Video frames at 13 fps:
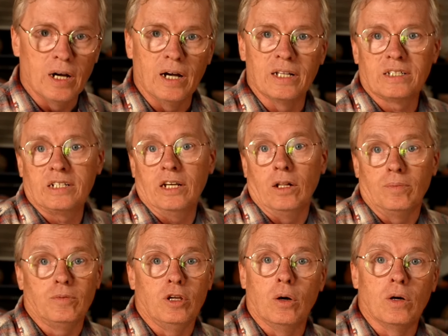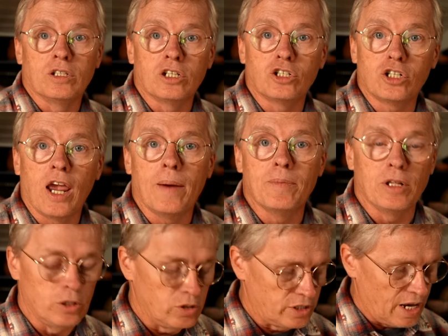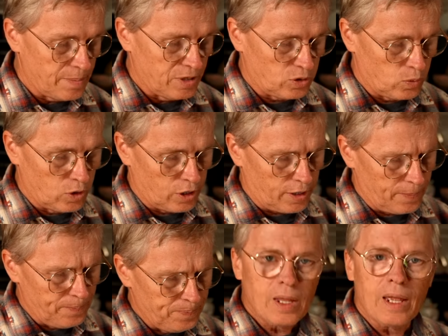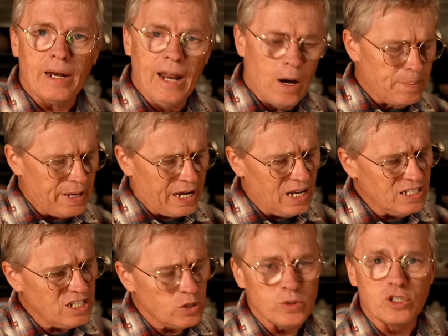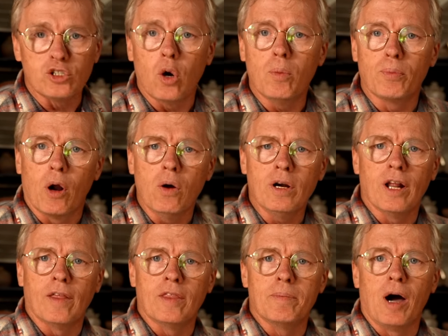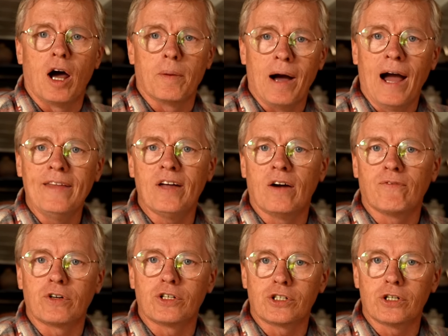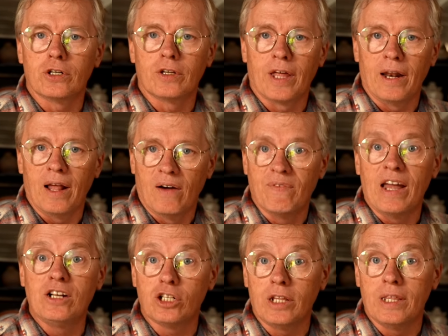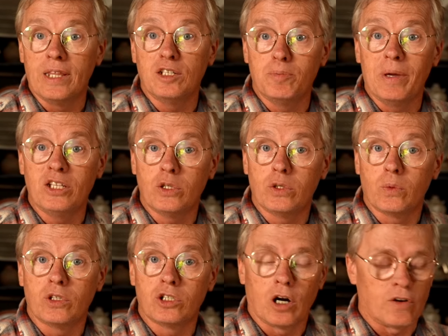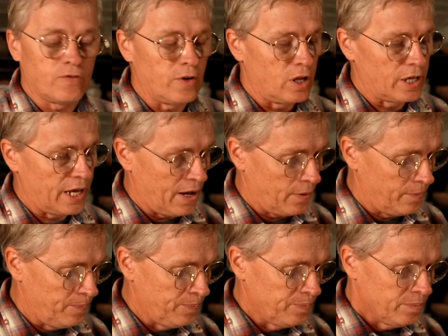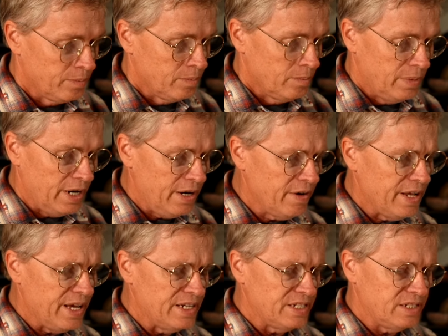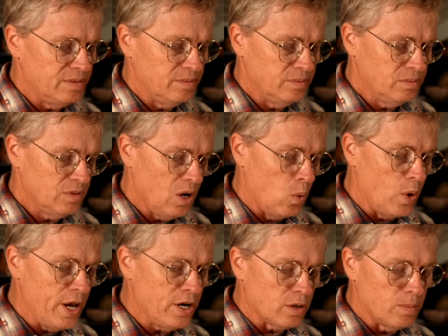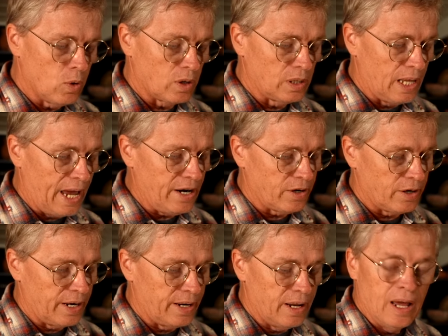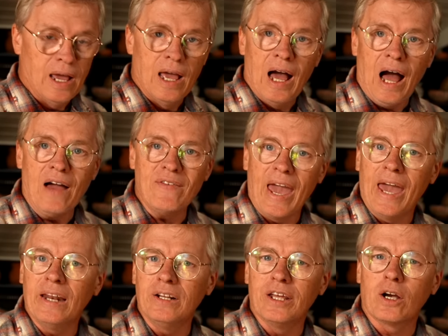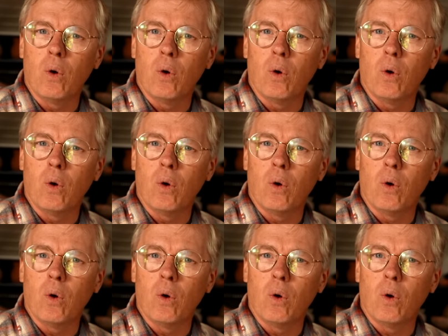It's still, you know, it's a shame to lose that much work. Now, because this was so broken on the bottom, I thought for sure that eventually these pieces would start falling out. But here it is a week or more later, and I've handled it